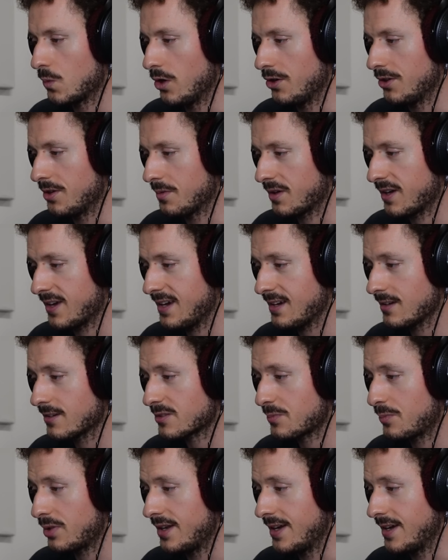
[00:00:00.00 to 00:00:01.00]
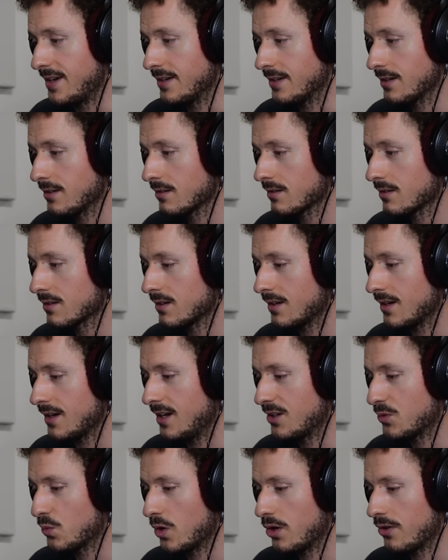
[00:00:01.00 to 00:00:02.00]
the kick is playing
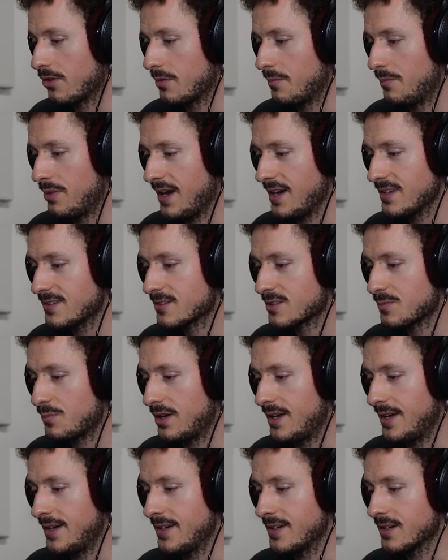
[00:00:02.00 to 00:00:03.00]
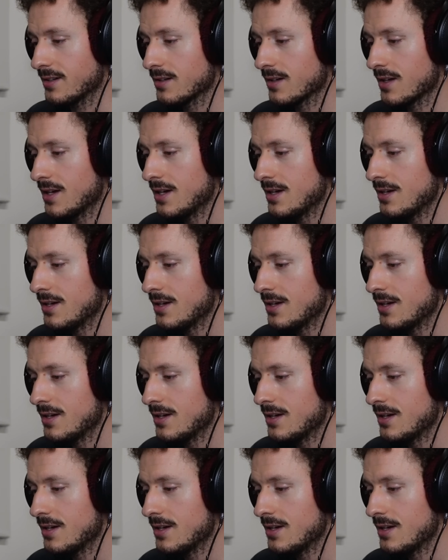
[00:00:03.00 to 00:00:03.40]
and where the bass is playing,